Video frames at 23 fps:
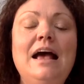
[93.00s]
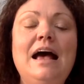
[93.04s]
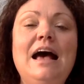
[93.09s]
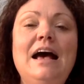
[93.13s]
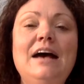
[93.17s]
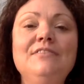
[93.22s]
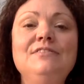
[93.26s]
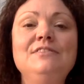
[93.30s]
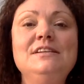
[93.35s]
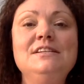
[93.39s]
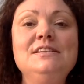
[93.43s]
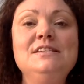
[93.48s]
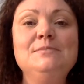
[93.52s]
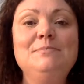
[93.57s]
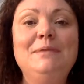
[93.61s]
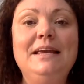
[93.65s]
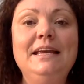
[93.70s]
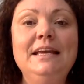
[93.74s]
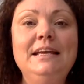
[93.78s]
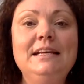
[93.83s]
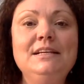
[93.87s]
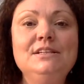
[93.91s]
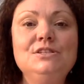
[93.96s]
after
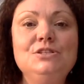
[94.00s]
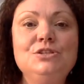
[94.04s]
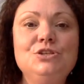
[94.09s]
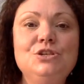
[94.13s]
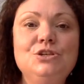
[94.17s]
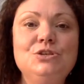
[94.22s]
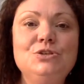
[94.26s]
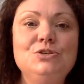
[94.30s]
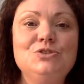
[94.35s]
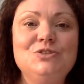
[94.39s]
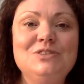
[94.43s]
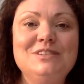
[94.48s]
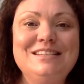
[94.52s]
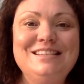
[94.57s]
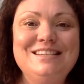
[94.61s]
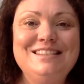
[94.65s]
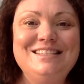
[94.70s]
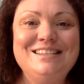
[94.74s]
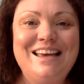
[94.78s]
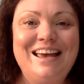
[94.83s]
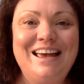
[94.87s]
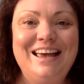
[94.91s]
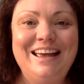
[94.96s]
speaking to children
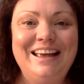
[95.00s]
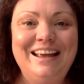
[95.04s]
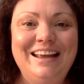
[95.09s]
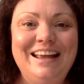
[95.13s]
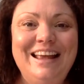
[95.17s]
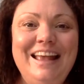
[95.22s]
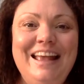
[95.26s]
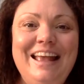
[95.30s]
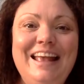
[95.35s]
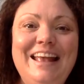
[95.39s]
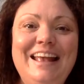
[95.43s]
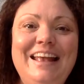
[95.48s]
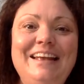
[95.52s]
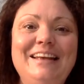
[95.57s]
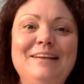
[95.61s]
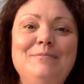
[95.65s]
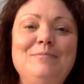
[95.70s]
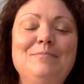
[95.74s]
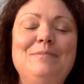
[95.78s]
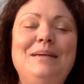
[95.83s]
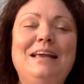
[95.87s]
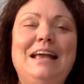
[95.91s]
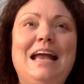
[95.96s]
today, it
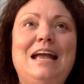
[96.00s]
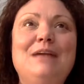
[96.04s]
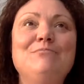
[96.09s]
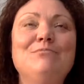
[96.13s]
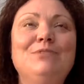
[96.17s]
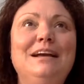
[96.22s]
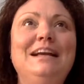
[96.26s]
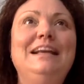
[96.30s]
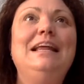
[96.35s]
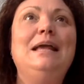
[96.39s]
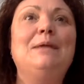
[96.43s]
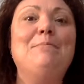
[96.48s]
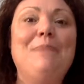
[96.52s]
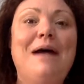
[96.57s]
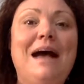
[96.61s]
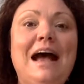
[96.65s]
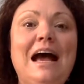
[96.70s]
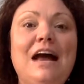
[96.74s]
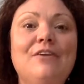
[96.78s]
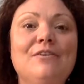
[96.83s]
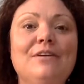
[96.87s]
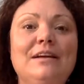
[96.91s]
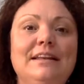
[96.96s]
became really
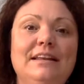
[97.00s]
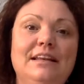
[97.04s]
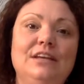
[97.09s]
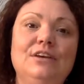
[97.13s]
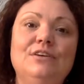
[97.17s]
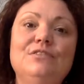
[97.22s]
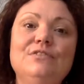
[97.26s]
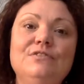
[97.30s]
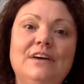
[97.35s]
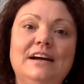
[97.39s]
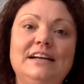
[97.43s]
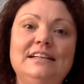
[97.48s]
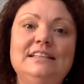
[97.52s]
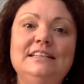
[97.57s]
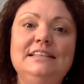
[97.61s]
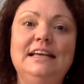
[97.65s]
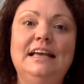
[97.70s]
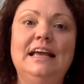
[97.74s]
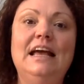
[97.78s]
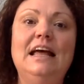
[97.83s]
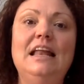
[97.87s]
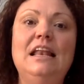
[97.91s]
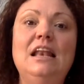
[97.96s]
apparent that you're finding
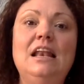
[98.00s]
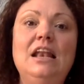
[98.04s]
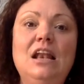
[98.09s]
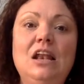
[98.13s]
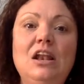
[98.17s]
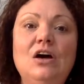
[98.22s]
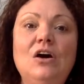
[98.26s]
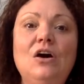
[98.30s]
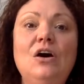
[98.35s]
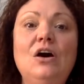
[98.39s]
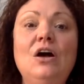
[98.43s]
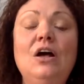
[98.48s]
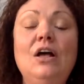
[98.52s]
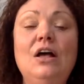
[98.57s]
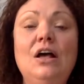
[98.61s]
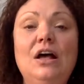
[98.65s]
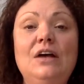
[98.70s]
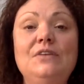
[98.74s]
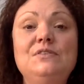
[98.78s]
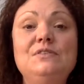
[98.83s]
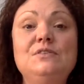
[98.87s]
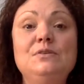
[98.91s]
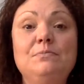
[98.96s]
it a lot
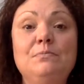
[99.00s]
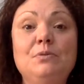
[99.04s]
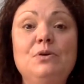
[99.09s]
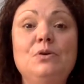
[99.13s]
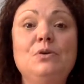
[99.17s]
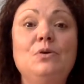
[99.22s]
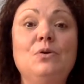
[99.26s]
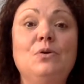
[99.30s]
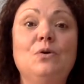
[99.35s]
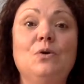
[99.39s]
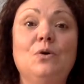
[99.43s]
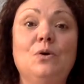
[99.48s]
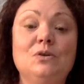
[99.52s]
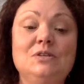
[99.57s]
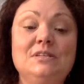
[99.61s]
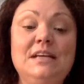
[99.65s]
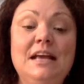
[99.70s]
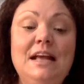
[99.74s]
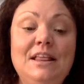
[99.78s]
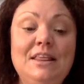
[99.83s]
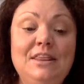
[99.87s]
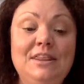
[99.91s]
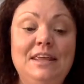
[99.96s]
of support
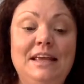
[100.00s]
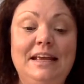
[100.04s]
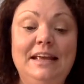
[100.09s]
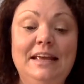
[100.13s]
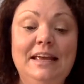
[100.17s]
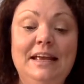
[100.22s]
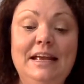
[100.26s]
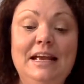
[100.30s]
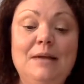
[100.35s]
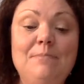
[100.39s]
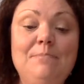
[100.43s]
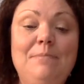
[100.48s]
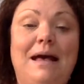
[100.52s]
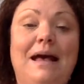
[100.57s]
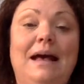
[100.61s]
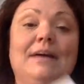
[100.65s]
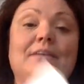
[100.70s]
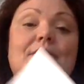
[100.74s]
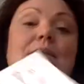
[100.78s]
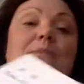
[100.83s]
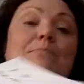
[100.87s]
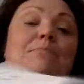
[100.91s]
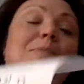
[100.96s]
thinking
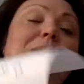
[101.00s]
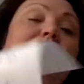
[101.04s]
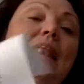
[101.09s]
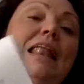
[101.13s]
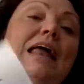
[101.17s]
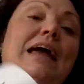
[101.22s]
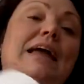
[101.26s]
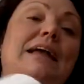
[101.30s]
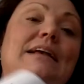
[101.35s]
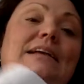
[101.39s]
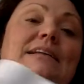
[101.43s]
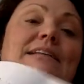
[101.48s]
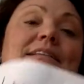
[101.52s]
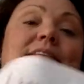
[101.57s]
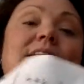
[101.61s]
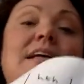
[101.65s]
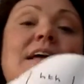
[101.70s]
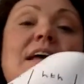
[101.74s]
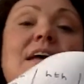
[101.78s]
about the place